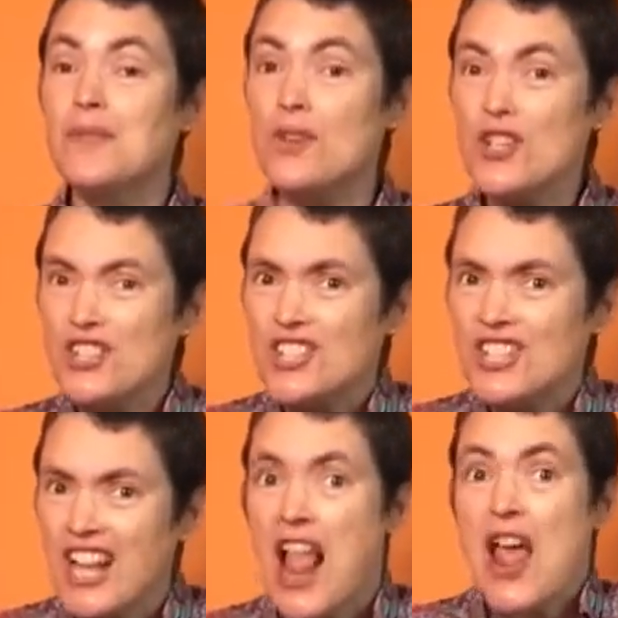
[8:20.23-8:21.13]
Foot,
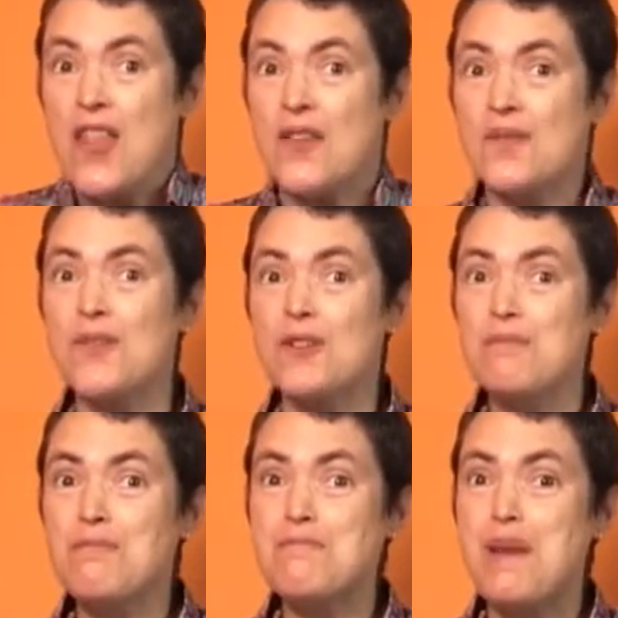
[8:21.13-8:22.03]
the foot
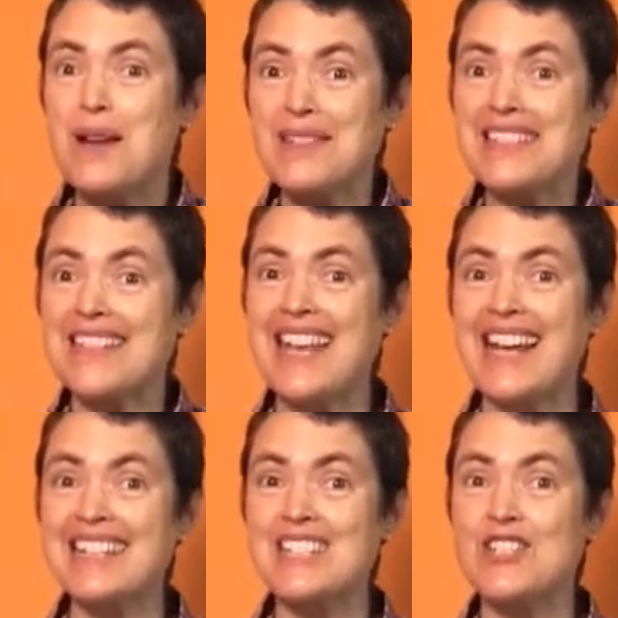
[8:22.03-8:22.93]
bone's
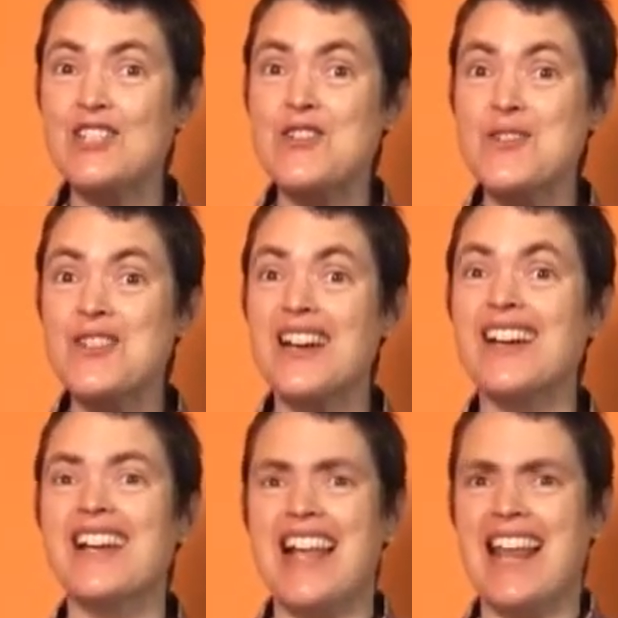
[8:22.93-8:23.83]
connected to the
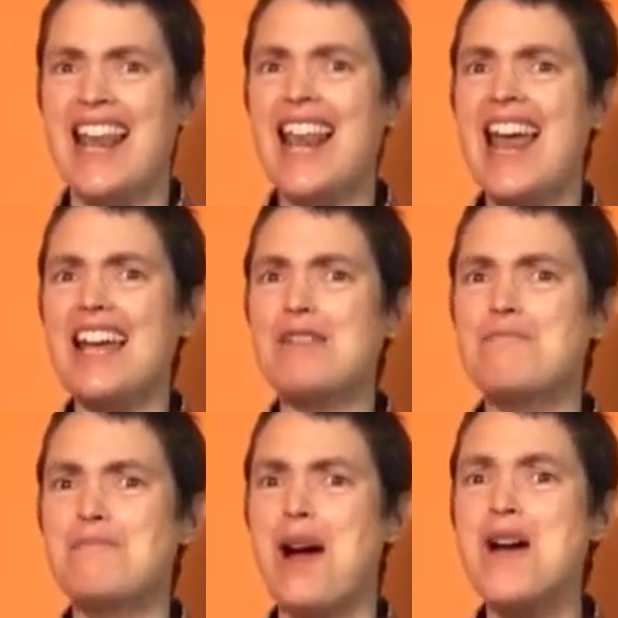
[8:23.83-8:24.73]
leg
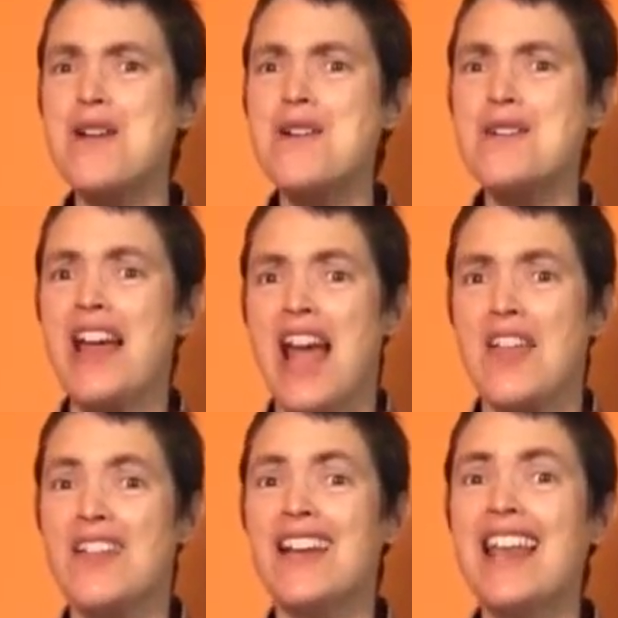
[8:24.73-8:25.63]
bone,
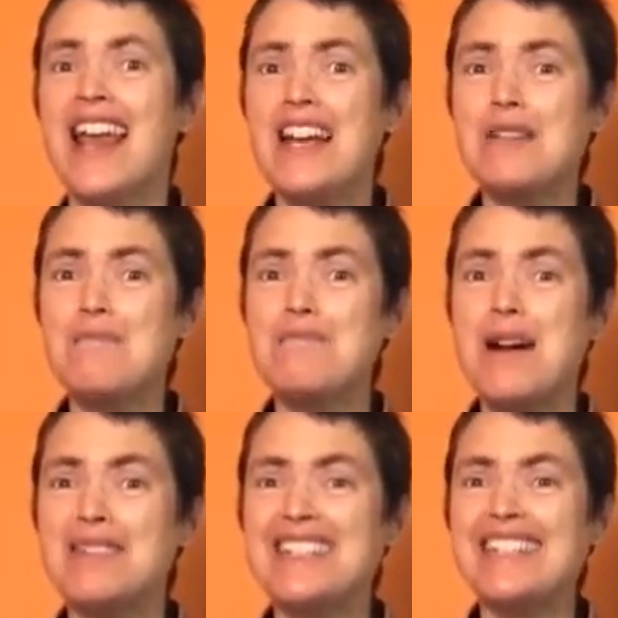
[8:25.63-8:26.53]
the leg
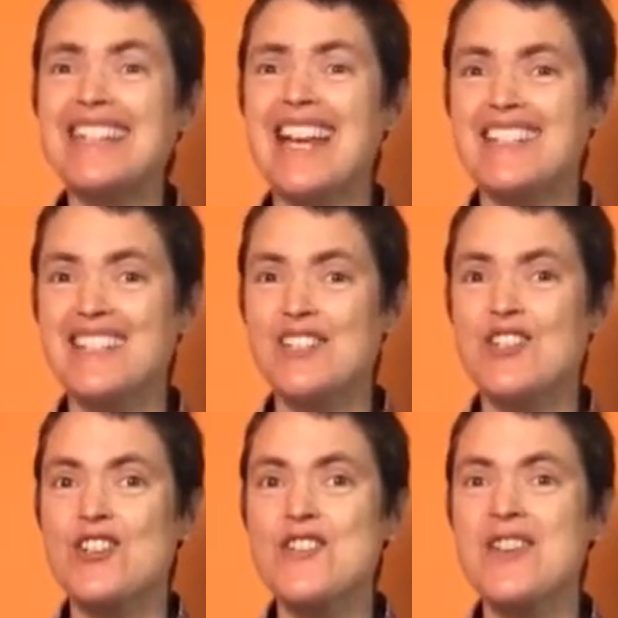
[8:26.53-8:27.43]
bone's connected
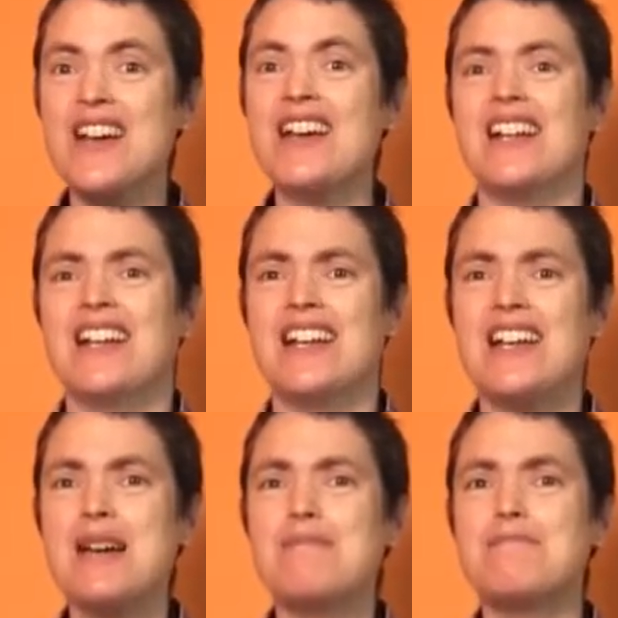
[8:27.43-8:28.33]
to the
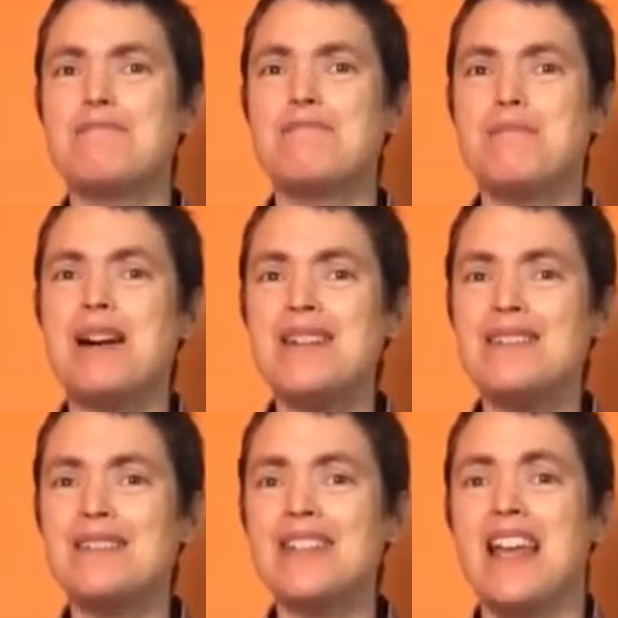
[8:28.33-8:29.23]
hip
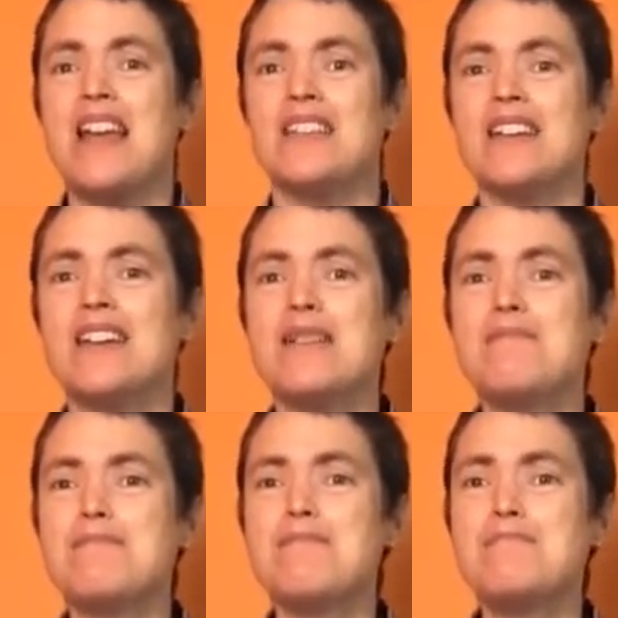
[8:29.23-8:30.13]

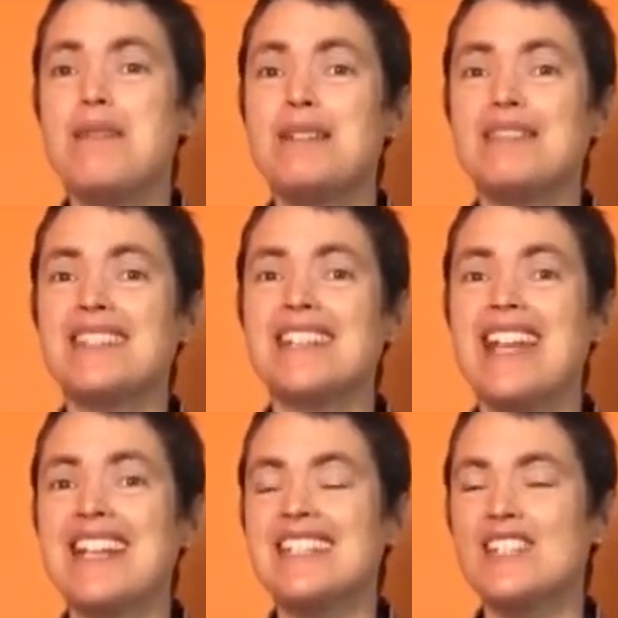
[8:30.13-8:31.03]
bone's
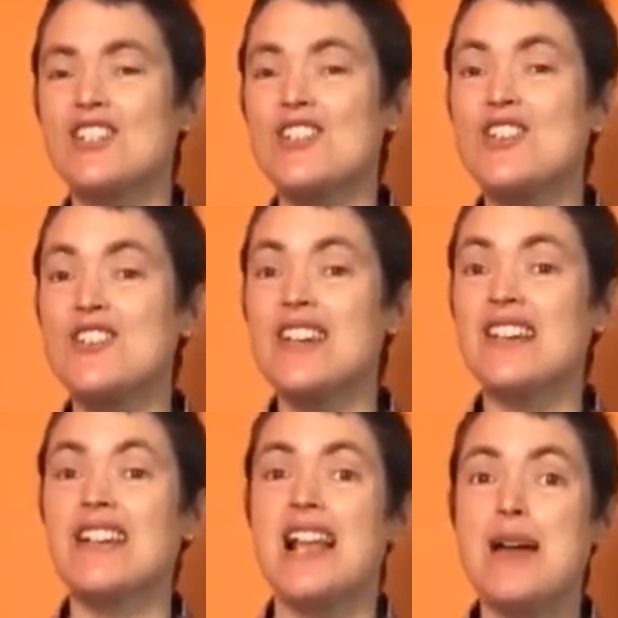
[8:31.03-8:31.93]
connected to the
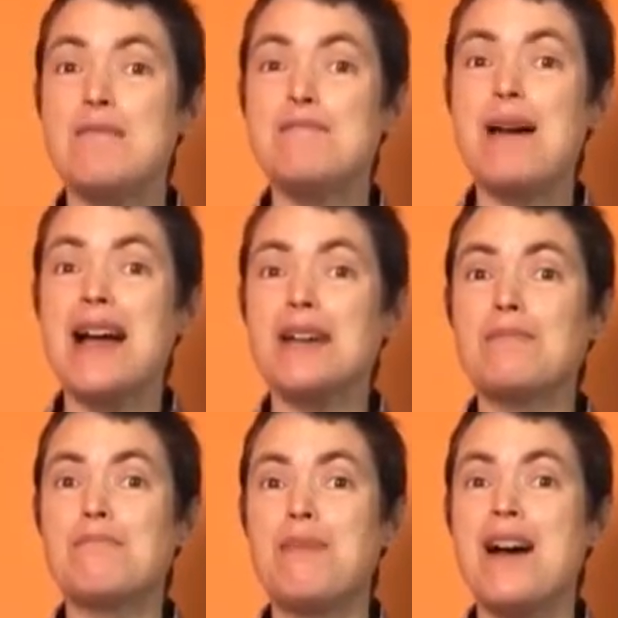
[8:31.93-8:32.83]

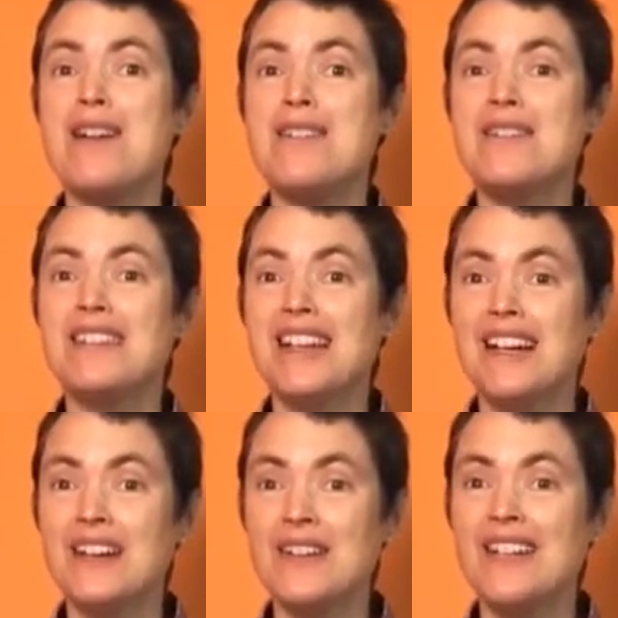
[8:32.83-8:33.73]
backbone.
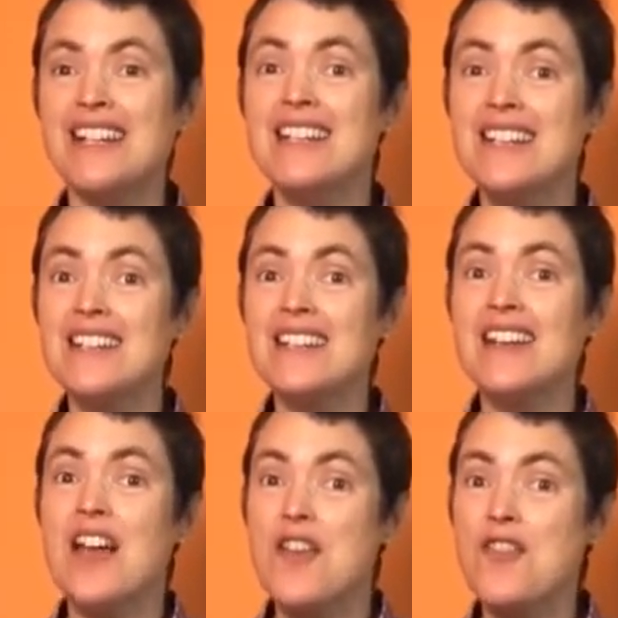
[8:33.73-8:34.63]
Now hear
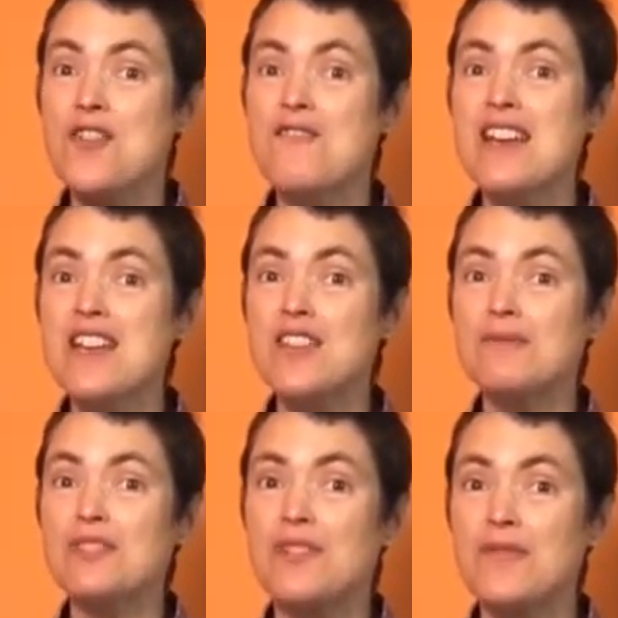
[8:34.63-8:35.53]
the
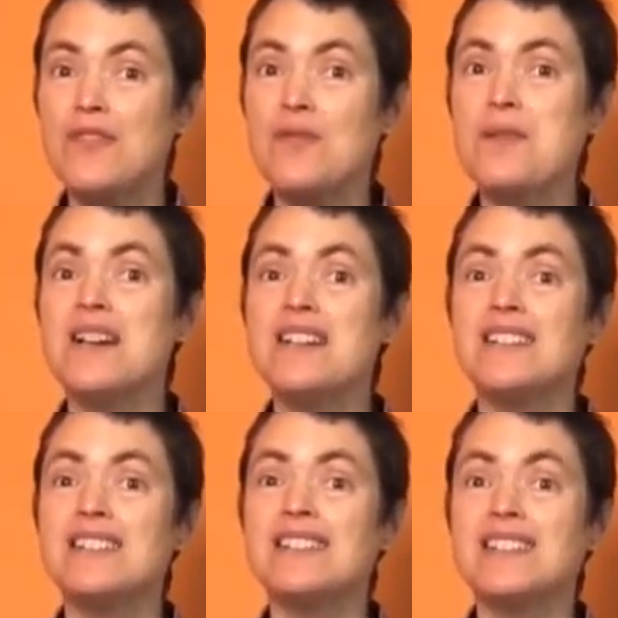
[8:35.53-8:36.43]
rhythms of the
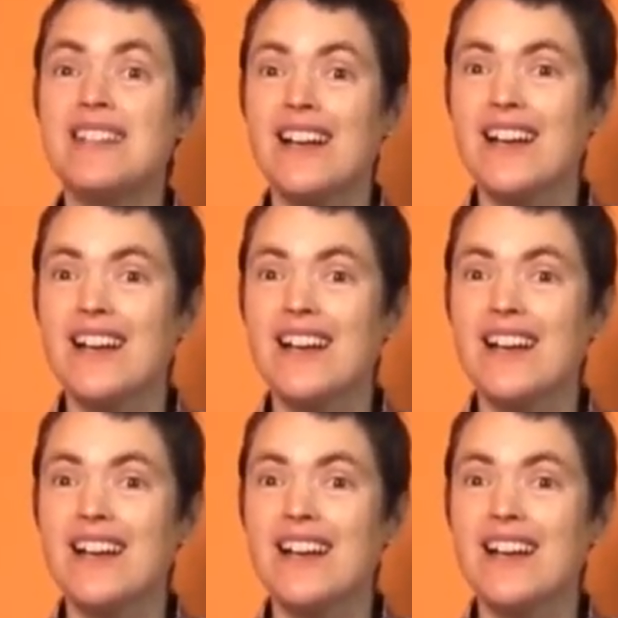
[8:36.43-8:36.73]
world.